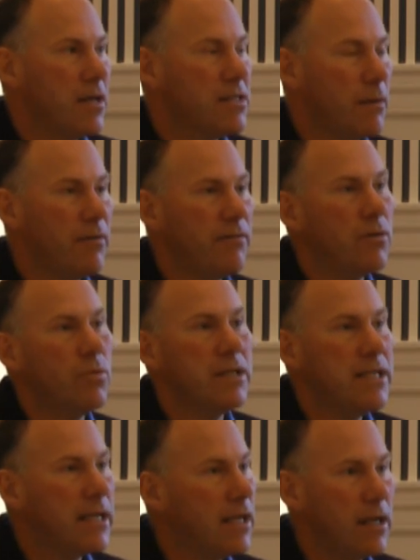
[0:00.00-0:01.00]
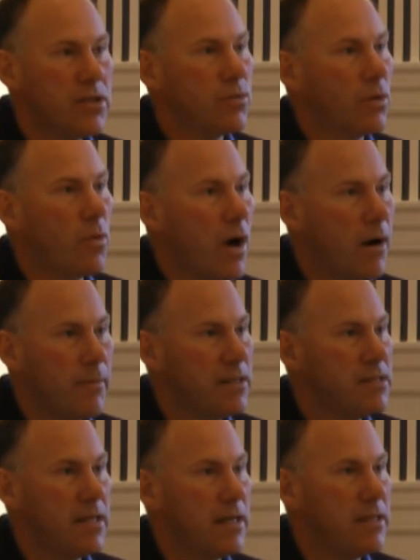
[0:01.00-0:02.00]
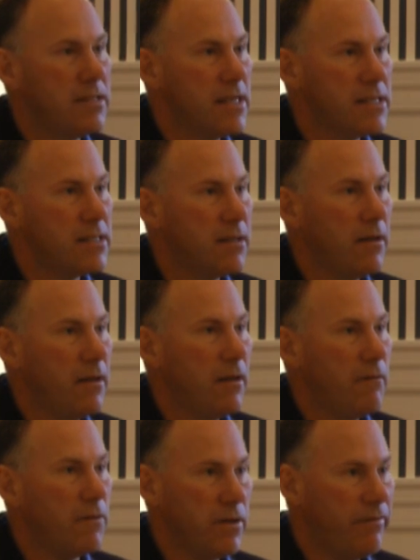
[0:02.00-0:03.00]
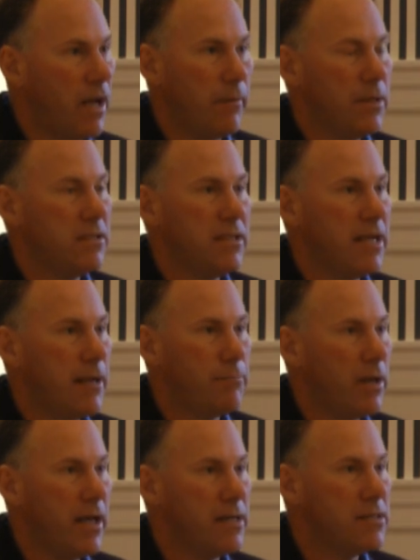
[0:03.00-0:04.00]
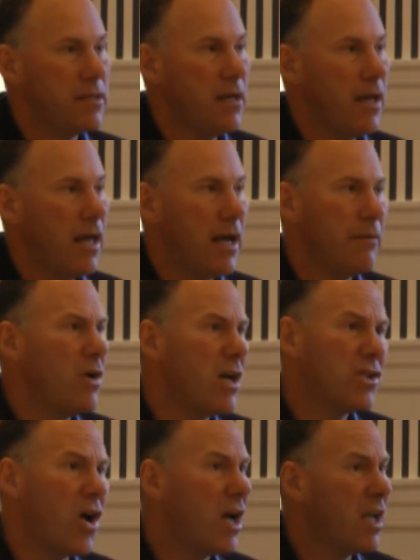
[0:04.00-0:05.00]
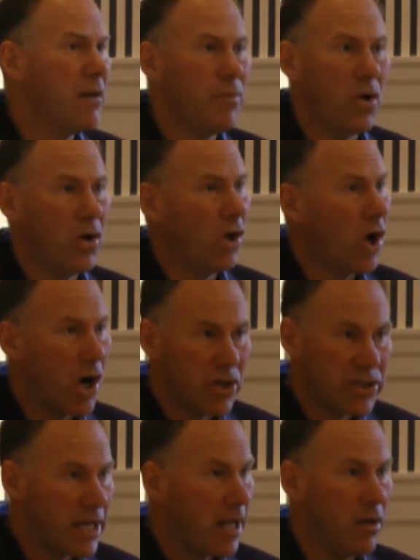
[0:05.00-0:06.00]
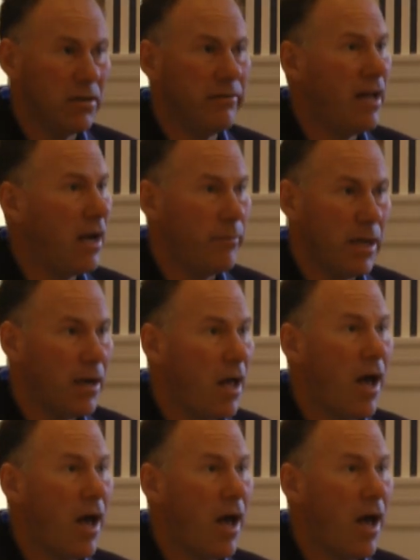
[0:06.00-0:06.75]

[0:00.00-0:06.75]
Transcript: some of the ridiculous requirements that exist for development to take place. And I'm not talking about large-scale development.